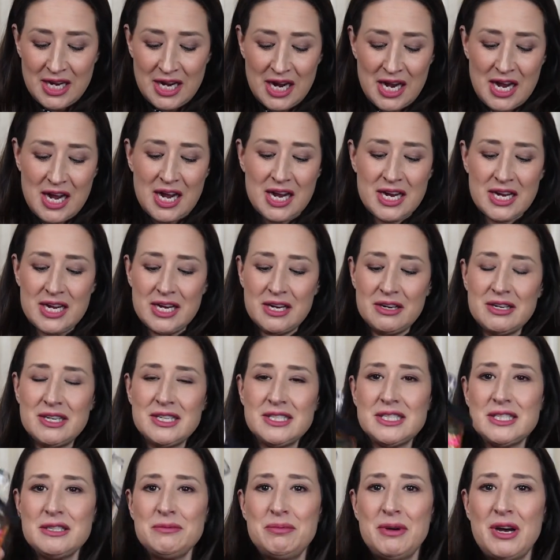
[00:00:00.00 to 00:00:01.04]
Uh, here
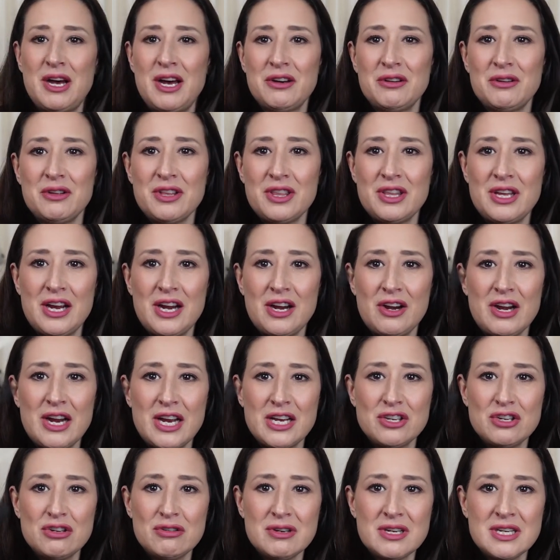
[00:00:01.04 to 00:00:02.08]
is the bottle there
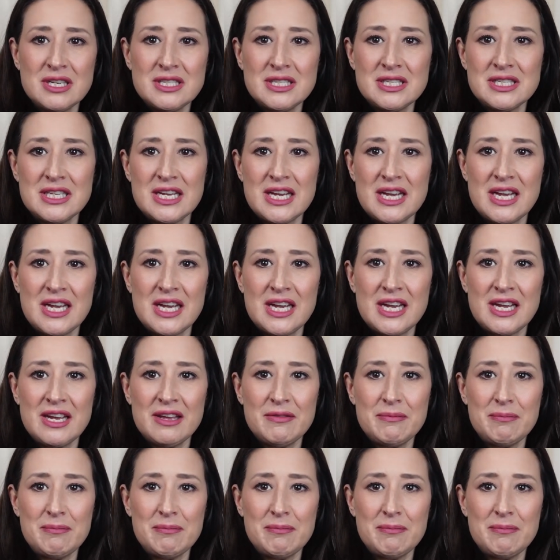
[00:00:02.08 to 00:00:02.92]
and you can see